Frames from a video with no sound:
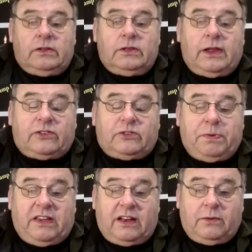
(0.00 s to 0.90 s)
Let's
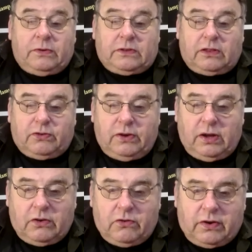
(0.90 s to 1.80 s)
begin with the
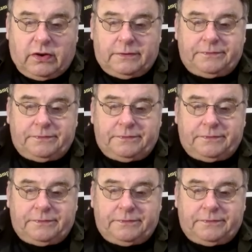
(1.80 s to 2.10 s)
300